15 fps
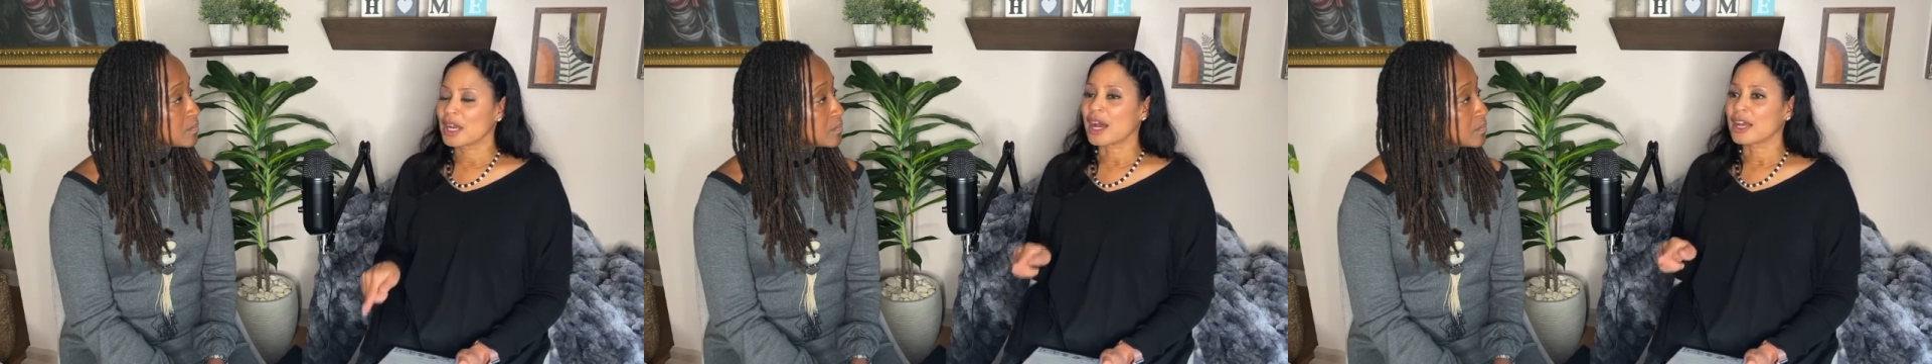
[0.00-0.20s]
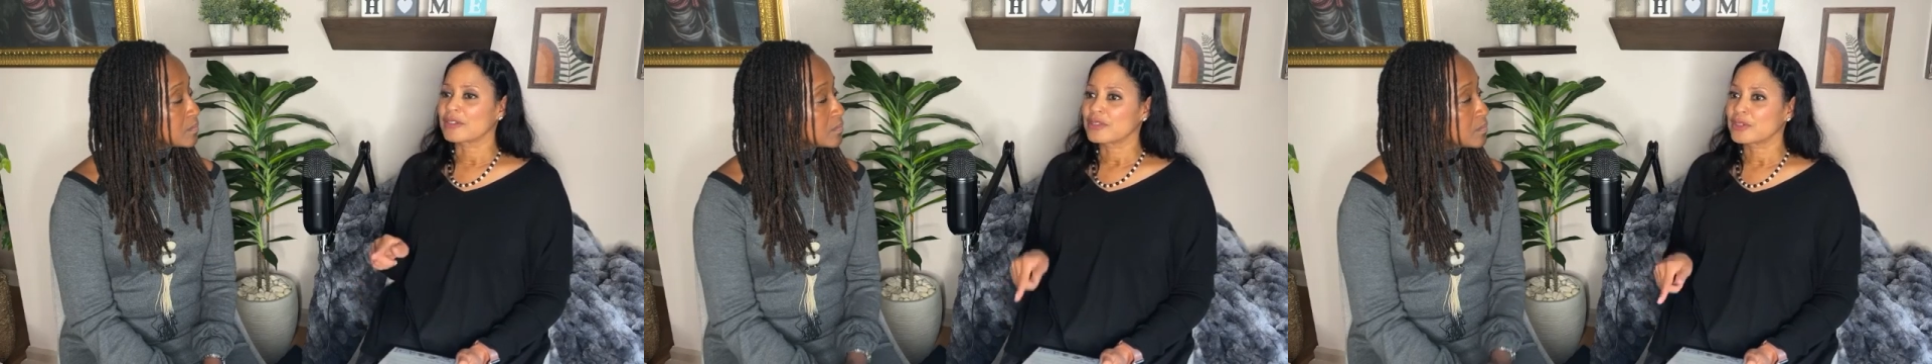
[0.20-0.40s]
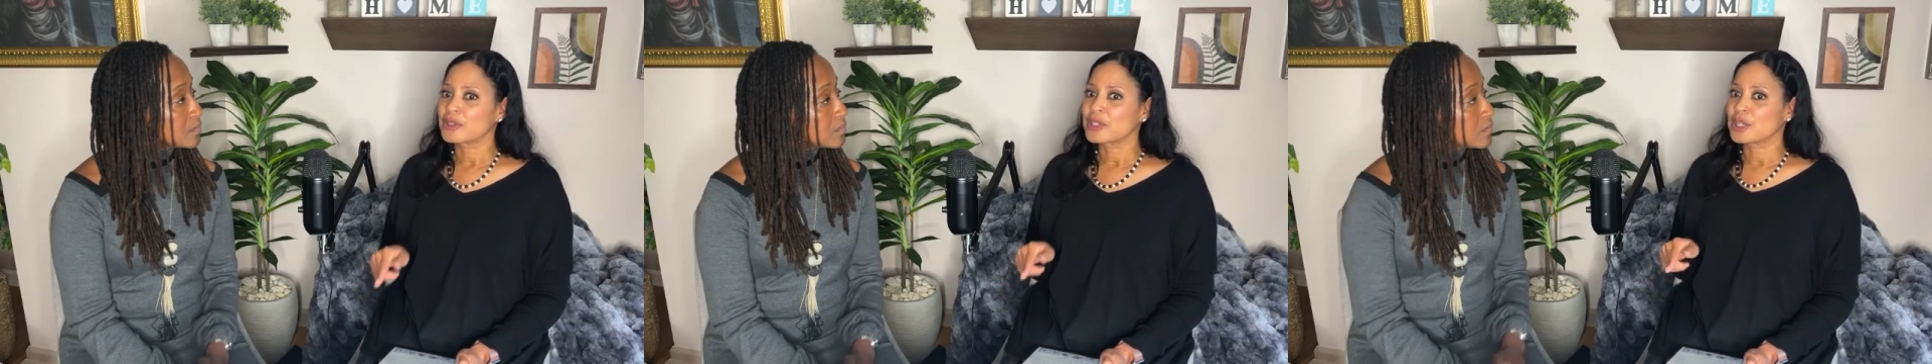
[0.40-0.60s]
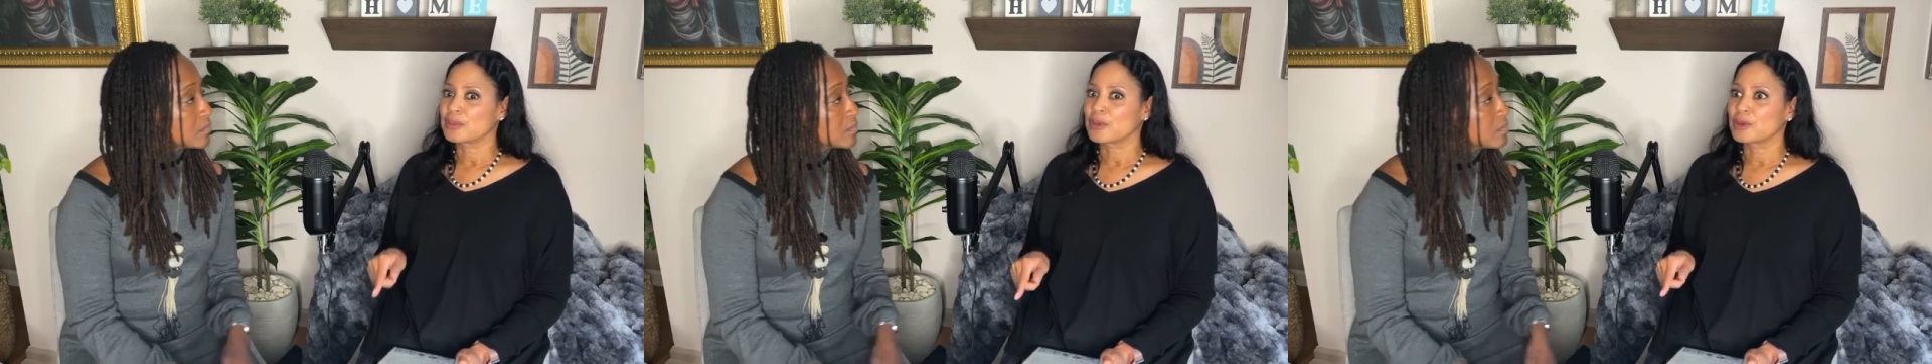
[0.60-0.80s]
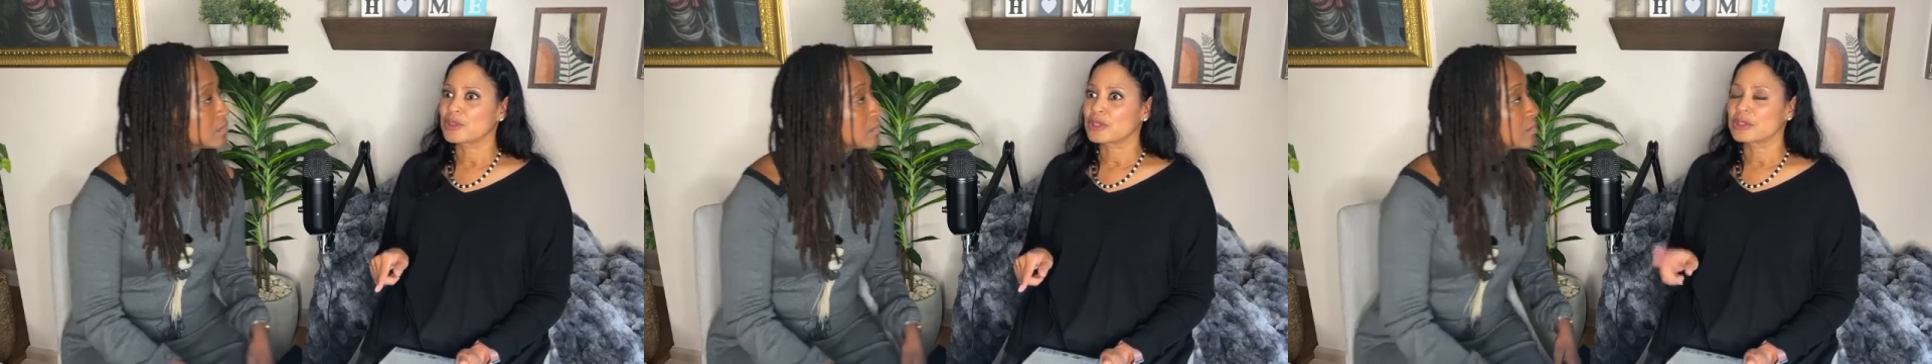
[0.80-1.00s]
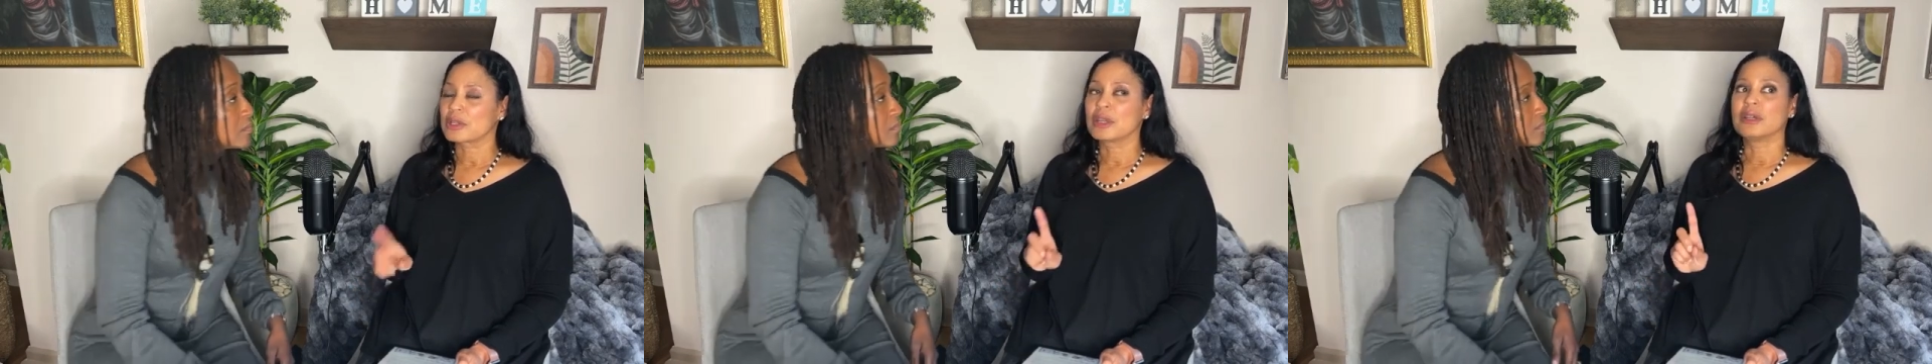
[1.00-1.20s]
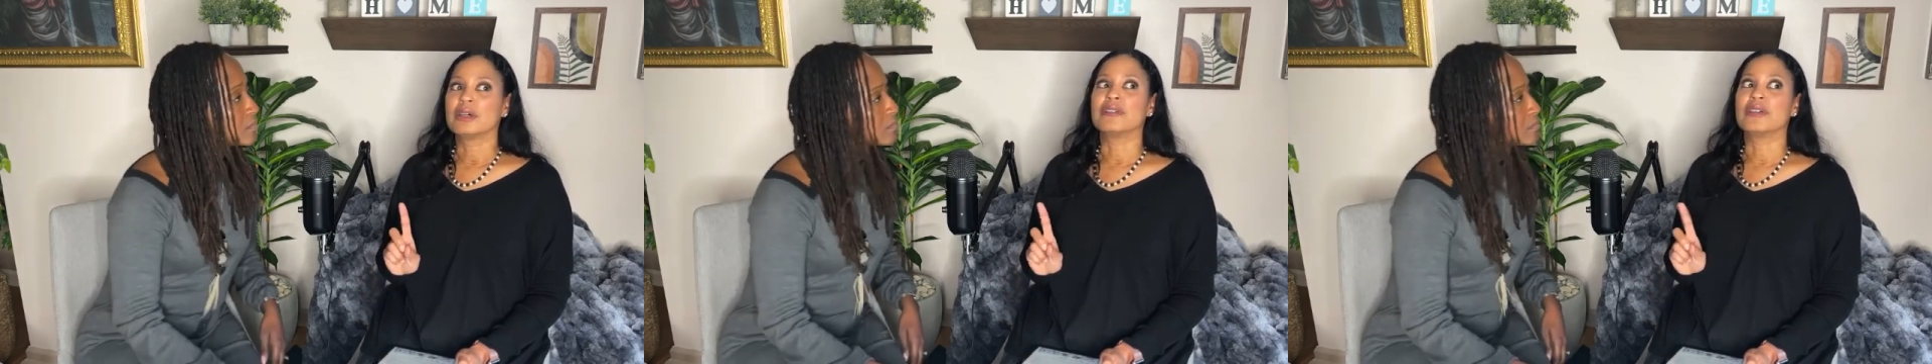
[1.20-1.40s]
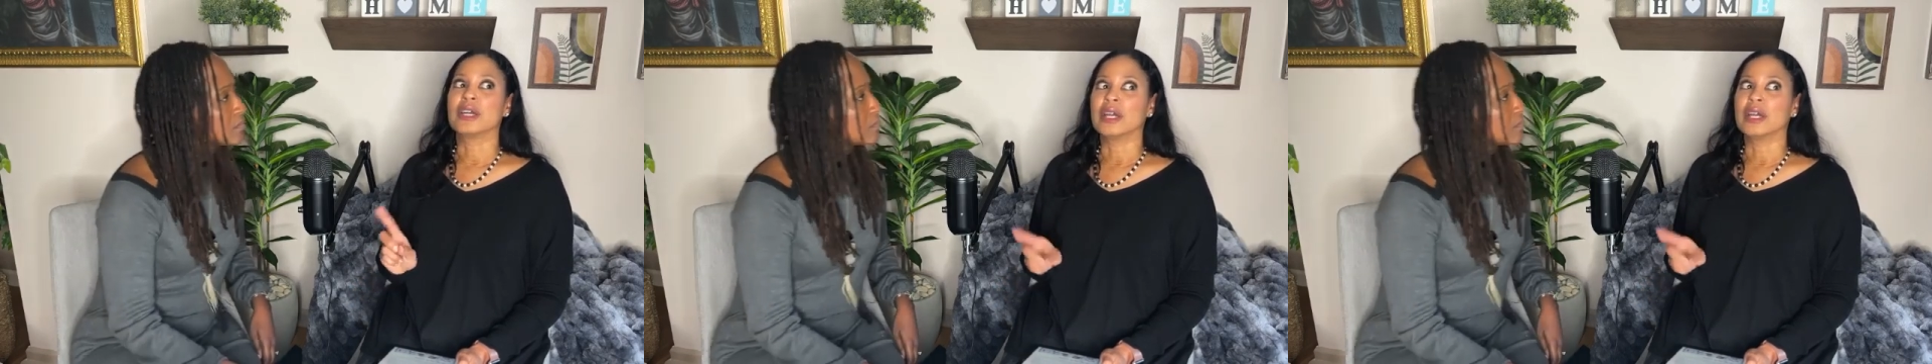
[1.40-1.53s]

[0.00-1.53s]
I feel the emotions of